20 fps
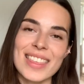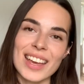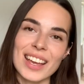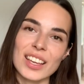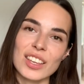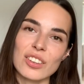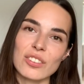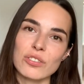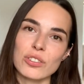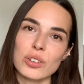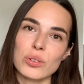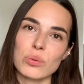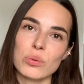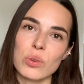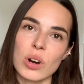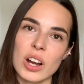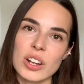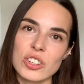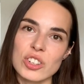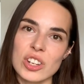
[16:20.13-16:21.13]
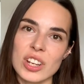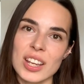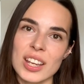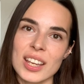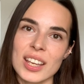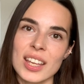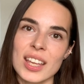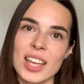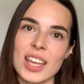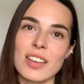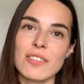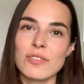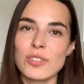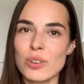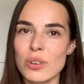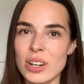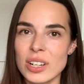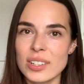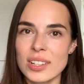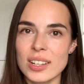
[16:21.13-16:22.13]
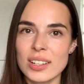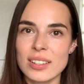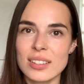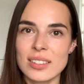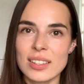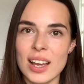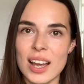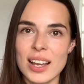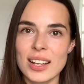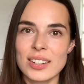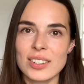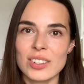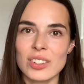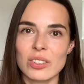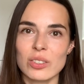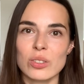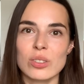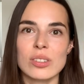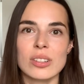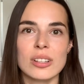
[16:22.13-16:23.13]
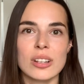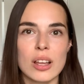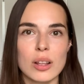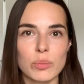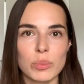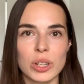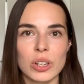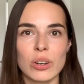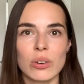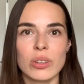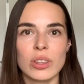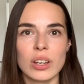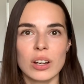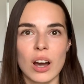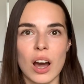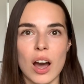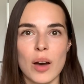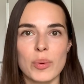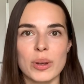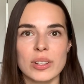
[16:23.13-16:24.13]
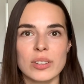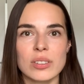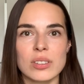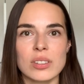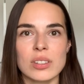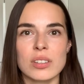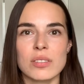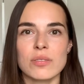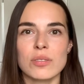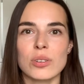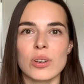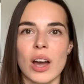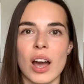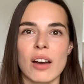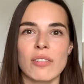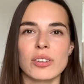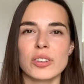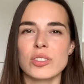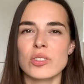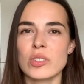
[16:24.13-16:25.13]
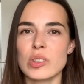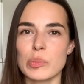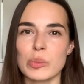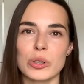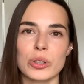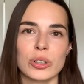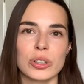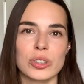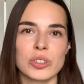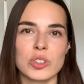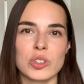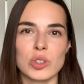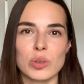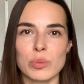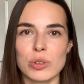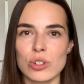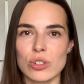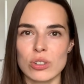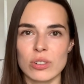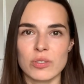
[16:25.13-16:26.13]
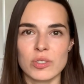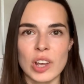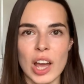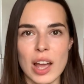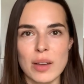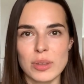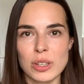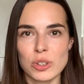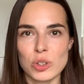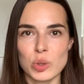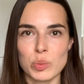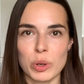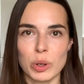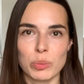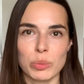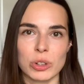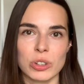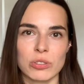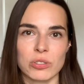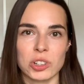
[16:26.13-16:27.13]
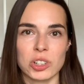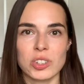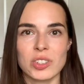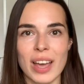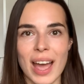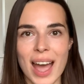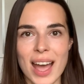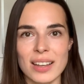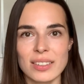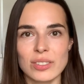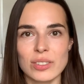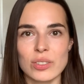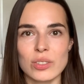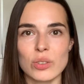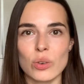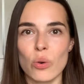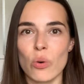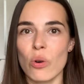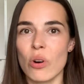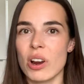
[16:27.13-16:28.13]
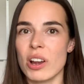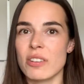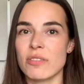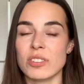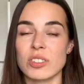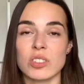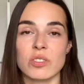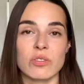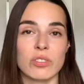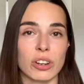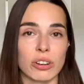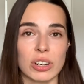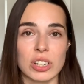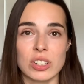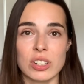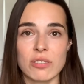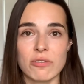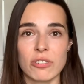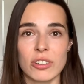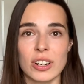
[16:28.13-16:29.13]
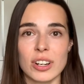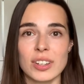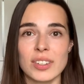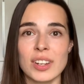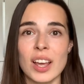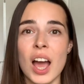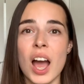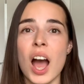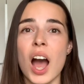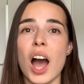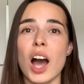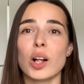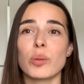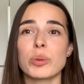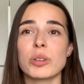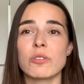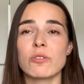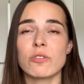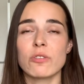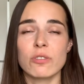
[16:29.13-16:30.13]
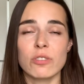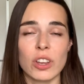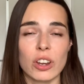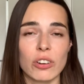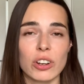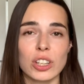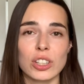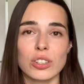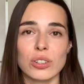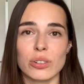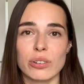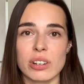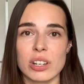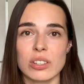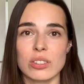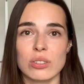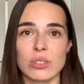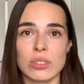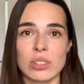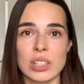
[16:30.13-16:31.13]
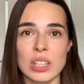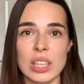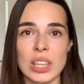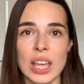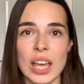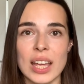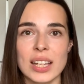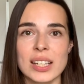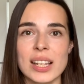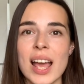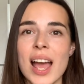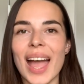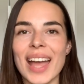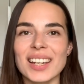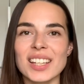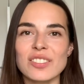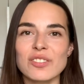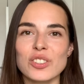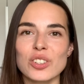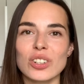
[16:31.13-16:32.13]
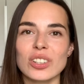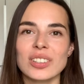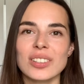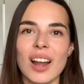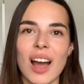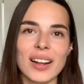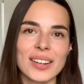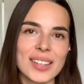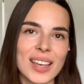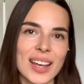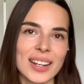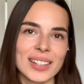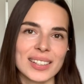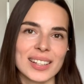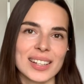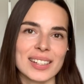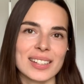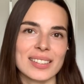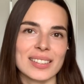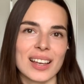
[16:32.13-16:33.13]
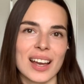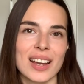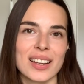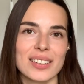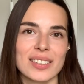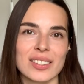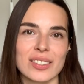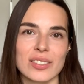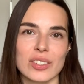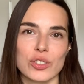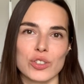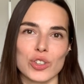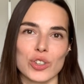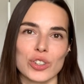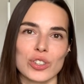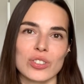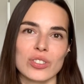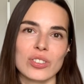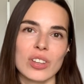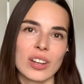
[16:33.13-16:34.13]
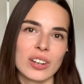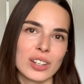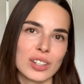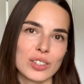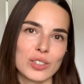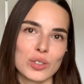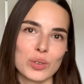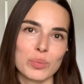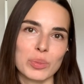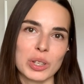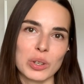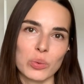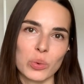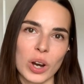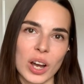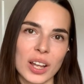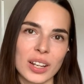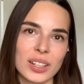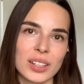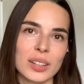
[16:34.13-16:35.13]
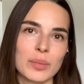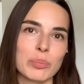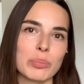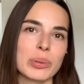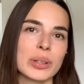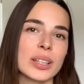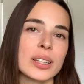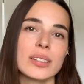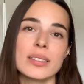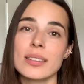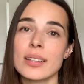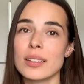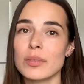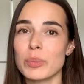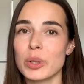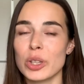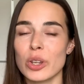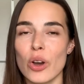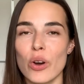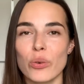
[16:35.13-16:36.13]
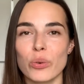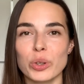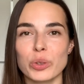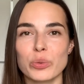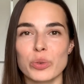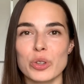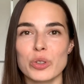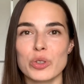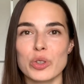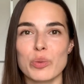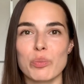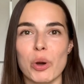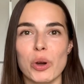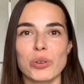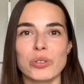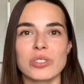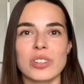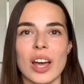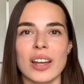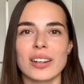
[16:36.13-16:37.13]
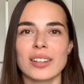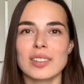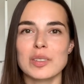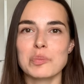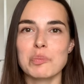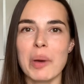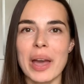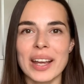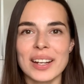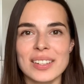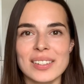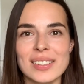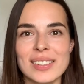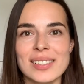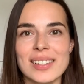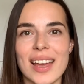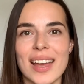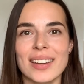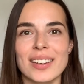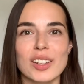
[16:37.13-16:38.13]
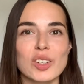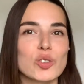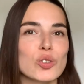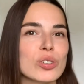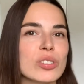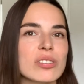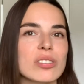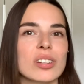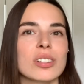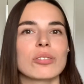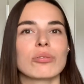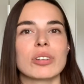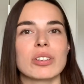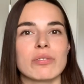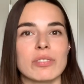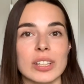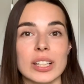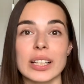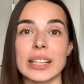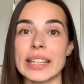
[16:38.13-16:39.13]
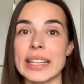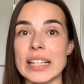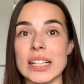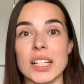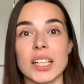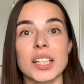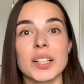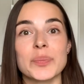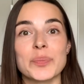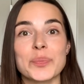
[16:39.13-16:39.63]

Thank you for watching. If you are a data scientist, let me know in the comments if you have a similar distribution of time that you spend for different tasks or if it's very different. I'll be very curious to see that. And if you're not yet a data scientist and you're studying to be one, please let me know what was the most unexpected and interesting reveal here.